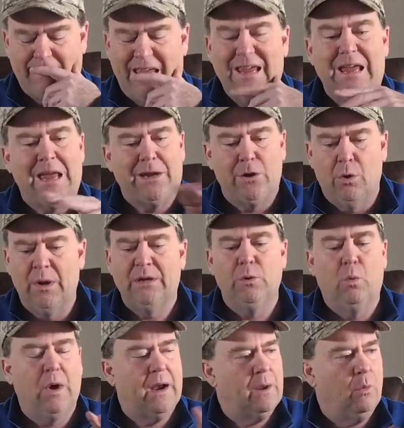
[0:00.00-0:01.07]
He can't go into
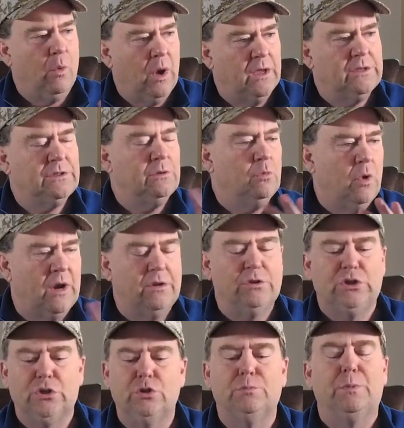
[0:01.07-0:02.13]
what it was and what it
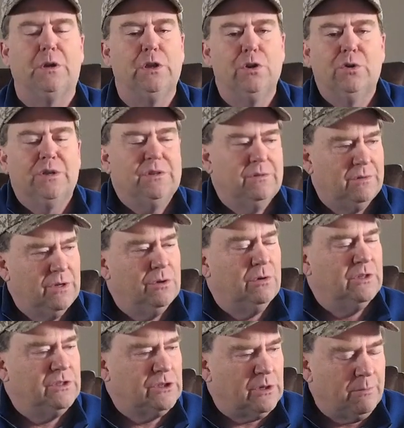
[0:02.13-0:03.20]
was used, but you can, you
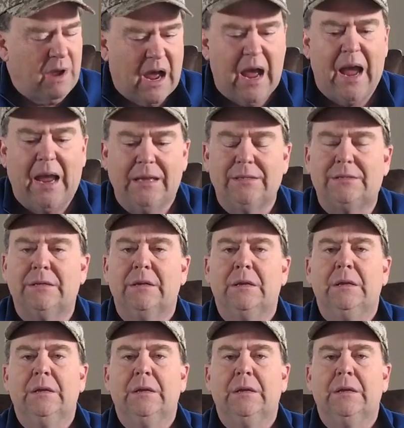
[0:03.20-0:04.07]
can surmise